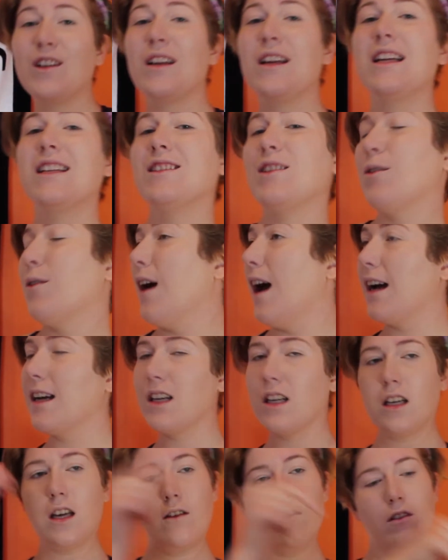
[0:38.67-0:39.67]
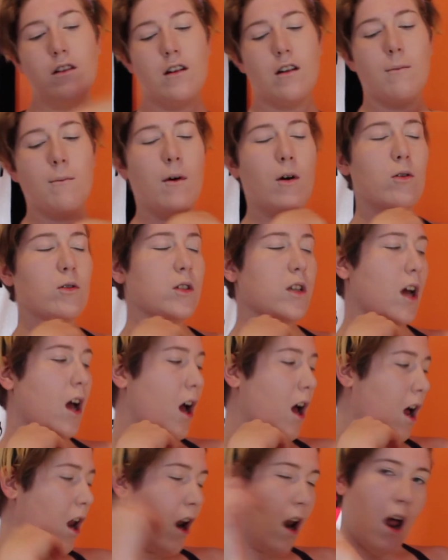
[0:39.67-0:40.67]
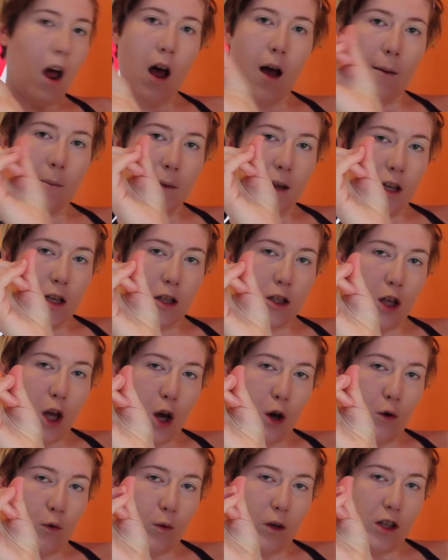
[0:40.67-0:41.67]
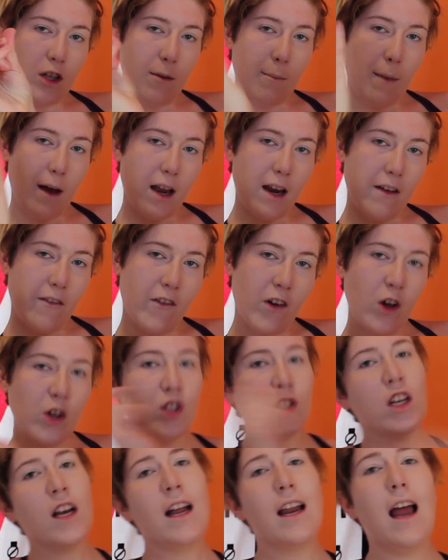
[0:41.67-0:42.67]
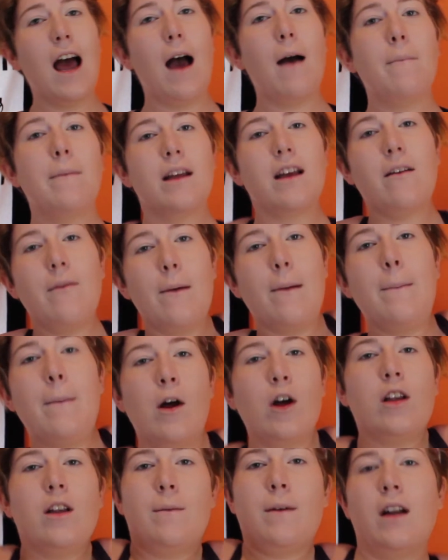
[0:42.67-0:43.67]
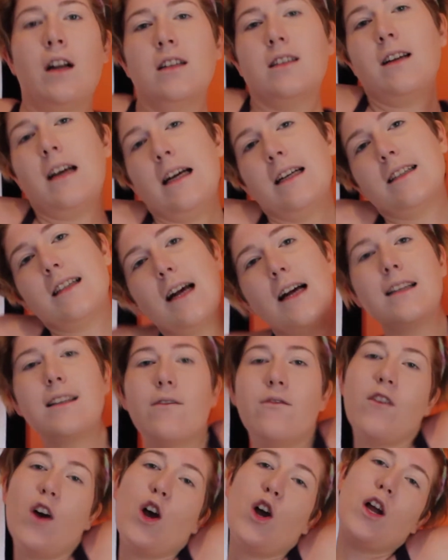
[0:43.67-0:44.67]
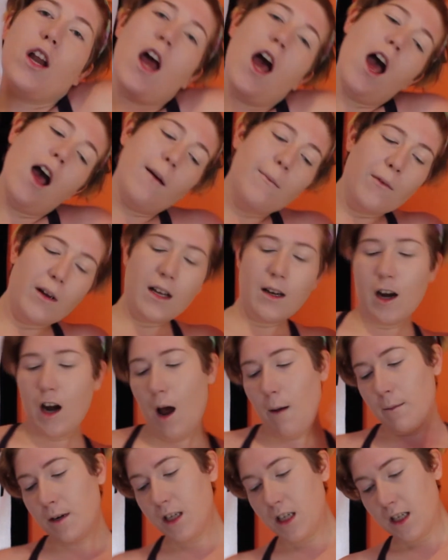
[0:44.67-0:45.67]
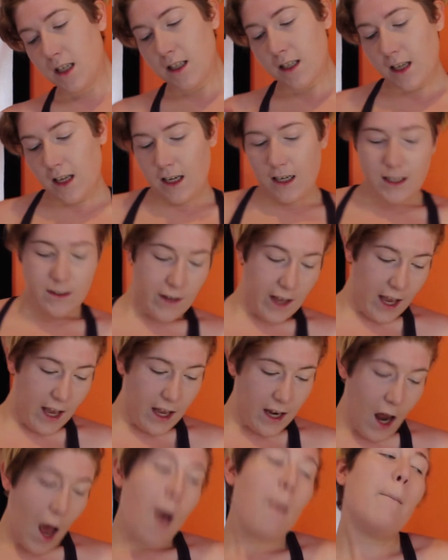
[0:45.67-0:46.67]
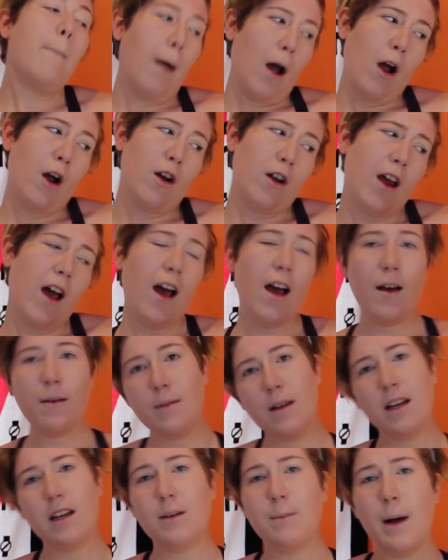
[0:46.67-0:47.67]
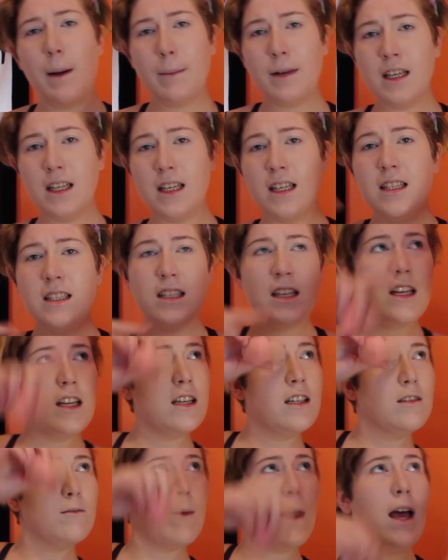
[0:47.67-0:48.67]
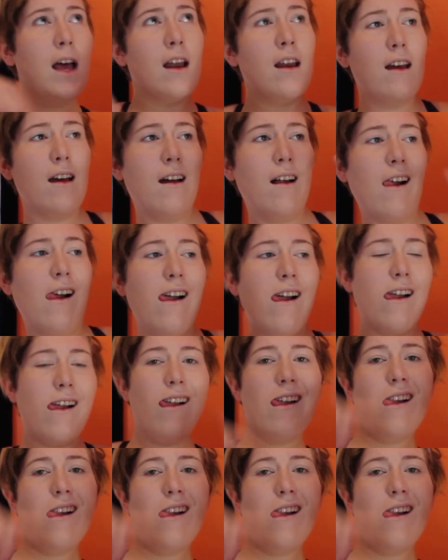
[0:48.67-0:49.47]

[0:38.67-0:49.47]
Mostly just singing to Beyonce, but I'll start applying soon, I promise. So I'm applying my foundation with a wet beauty blender. Again, if any of this is confusing to you guys,